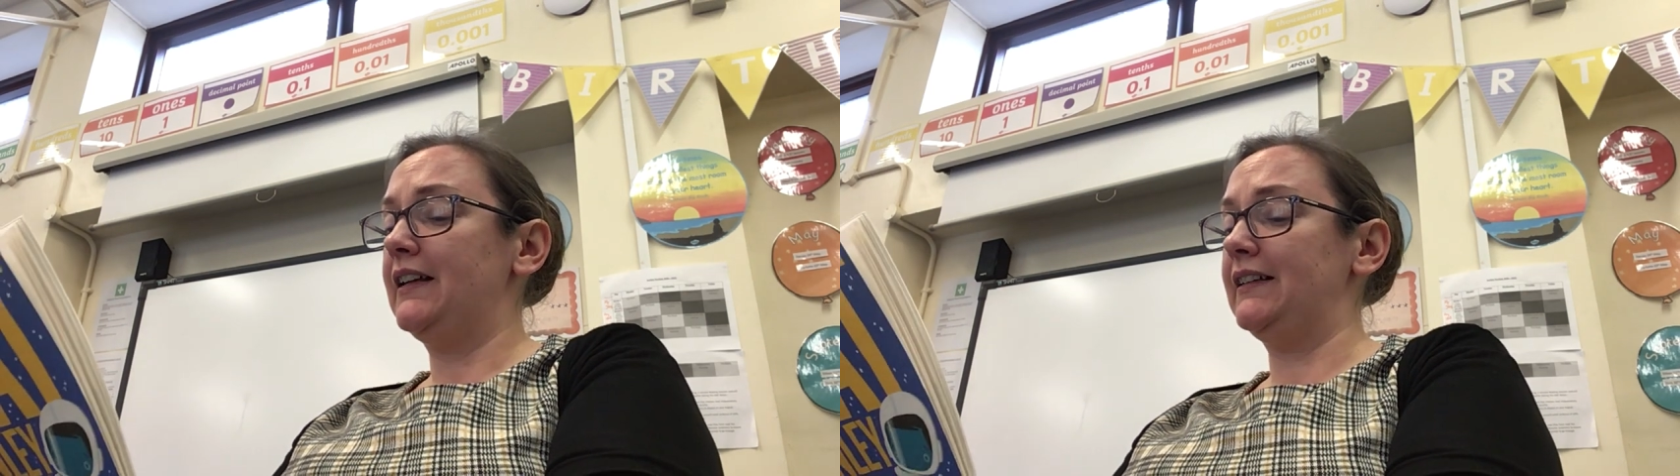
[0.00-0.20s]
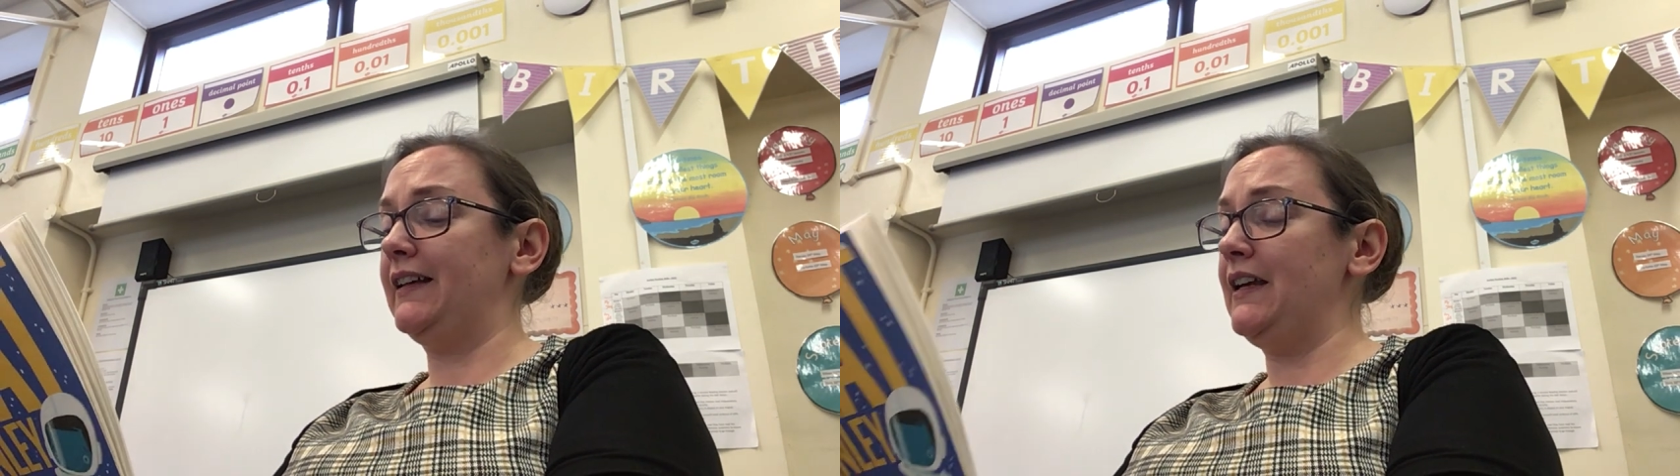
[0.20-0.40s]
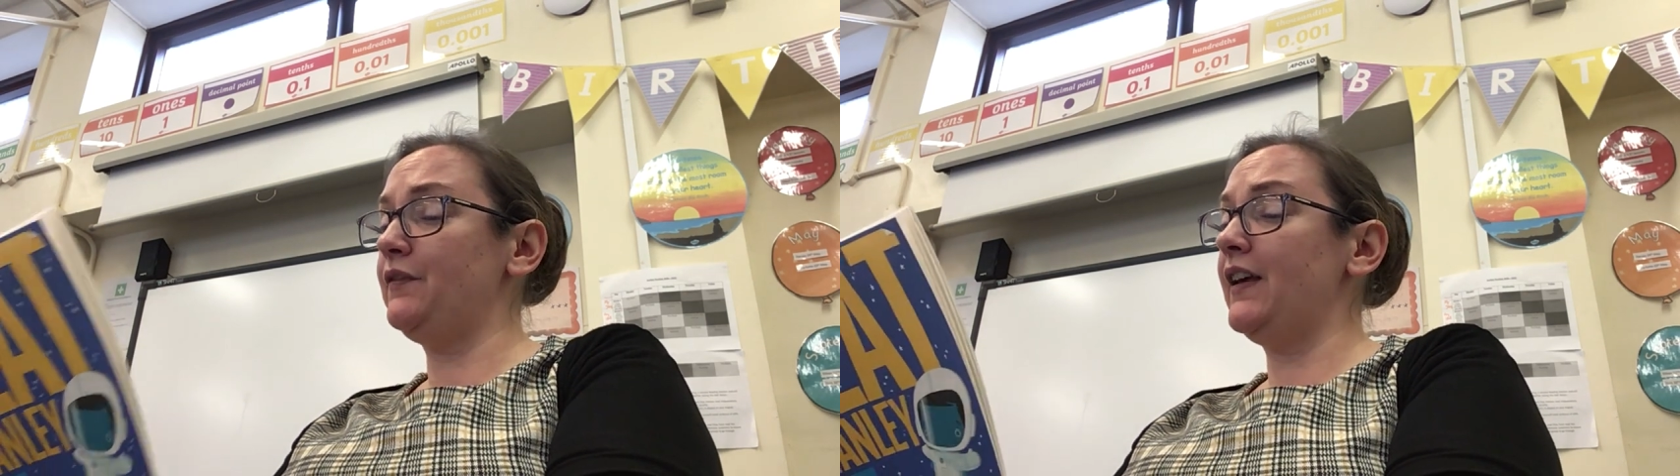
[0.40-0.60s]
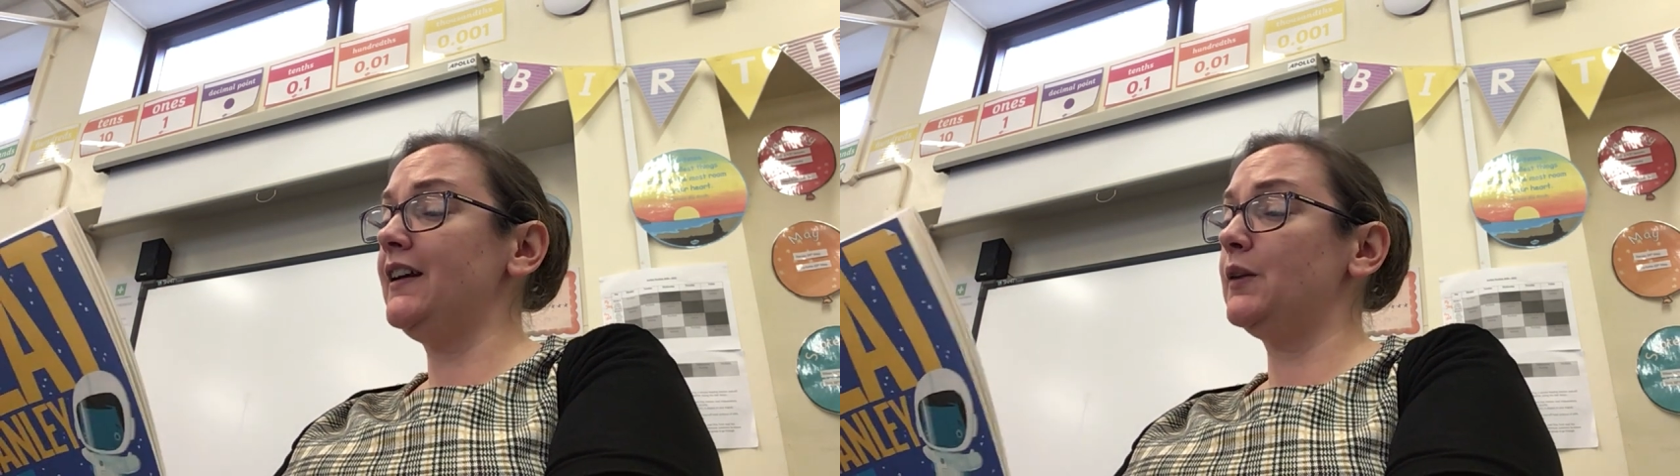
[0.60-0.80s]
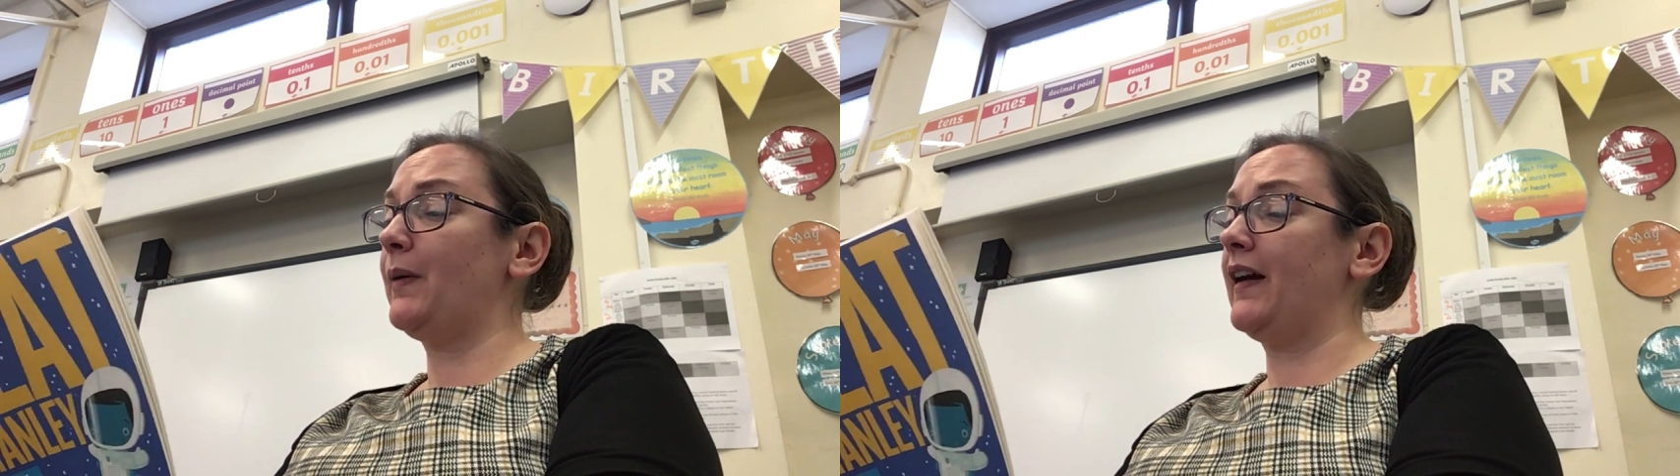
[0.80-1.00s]
Leave
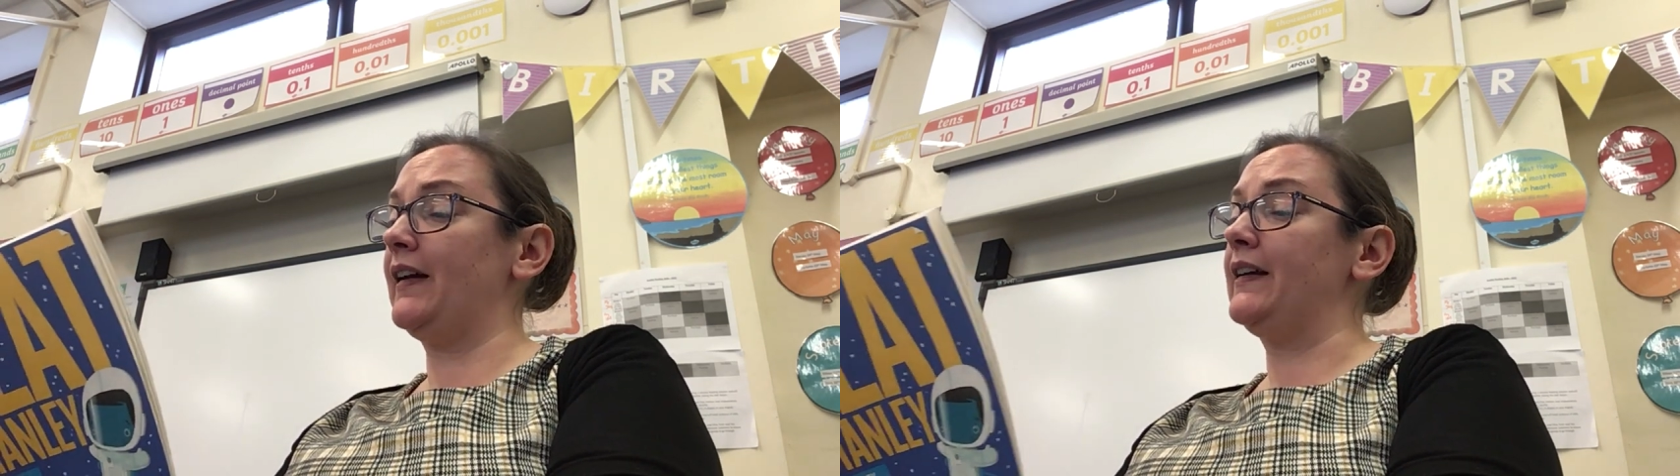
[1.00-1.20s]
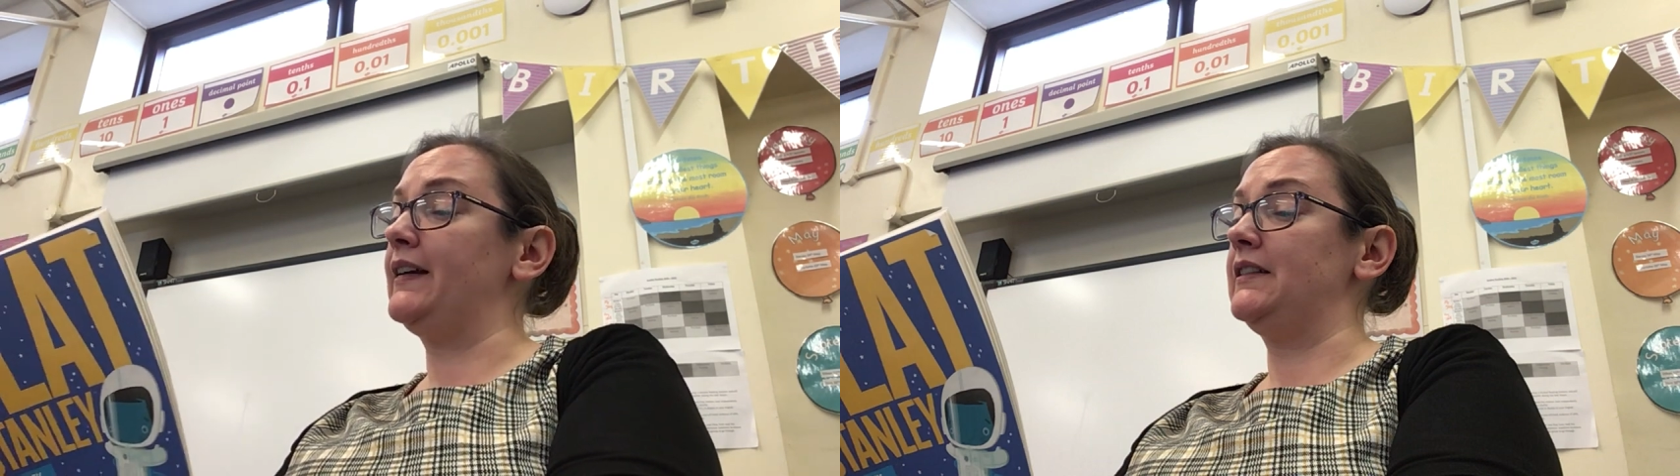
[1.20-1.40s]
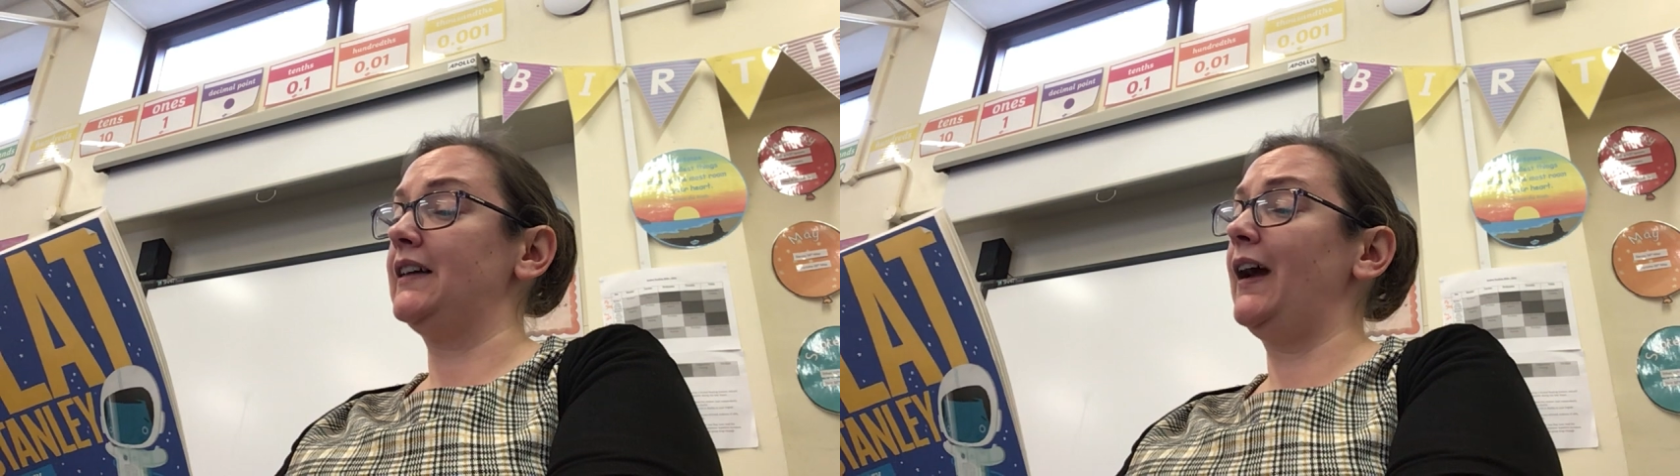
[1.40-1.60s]
Ick behind.